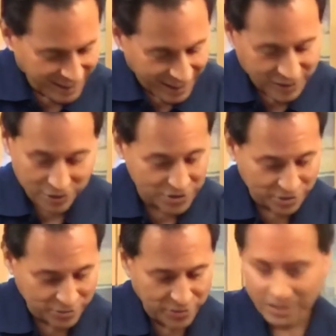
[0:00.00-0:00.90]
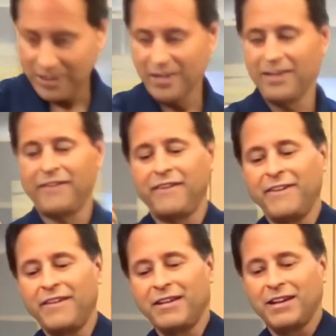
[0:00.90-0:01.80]
I still couldn't breathe.
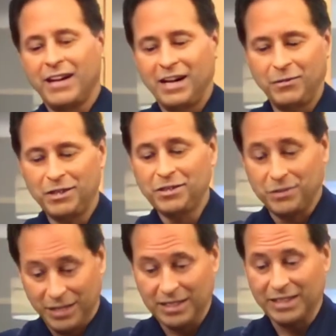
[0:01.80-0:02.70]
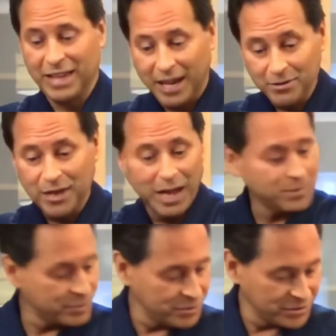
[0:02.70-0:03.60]
I went into like an
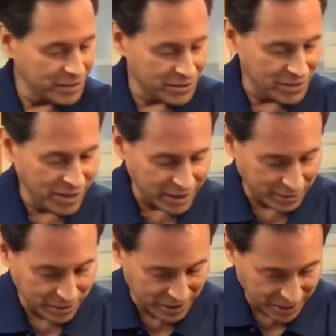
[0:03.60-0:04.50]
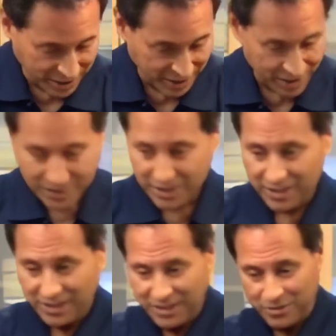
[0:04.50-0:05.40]
absolute state of shock. I mean,
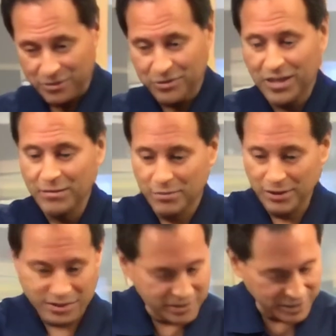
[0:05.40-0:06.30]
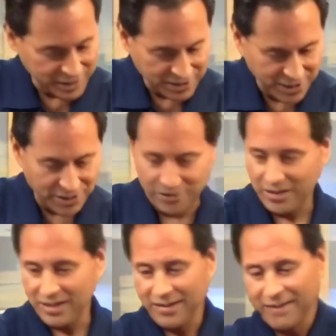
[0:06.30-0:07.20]
when you can't breathe, it's kind of scary,
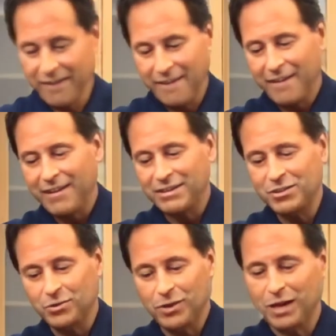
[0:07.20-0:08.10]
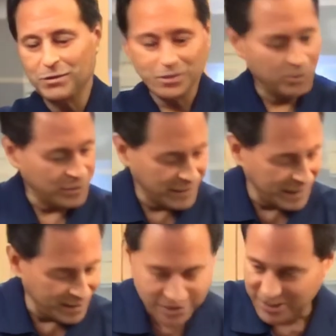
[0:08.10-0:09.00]
right? And so when I was going
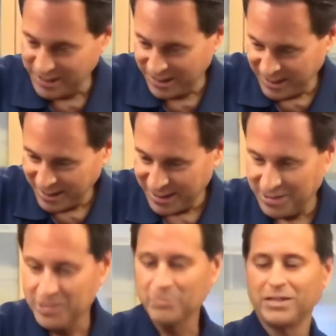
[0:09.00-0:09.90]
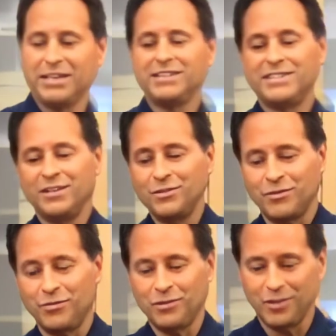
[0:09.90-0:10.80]
down onto my knees, down to the
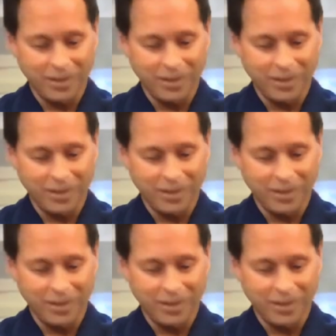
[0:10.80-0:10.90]
floor,